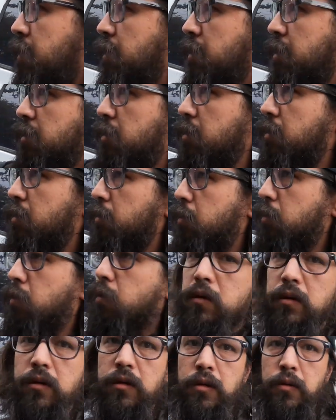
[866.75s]
and go
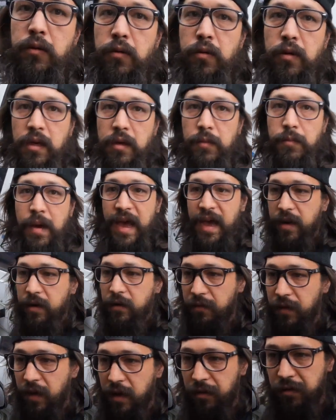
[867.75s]
to the back
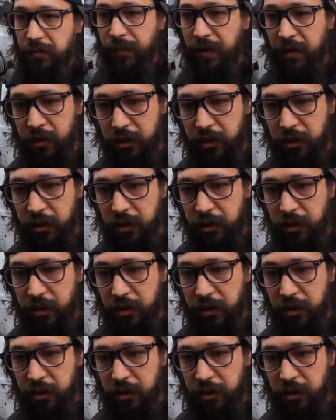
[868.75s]
of the house by the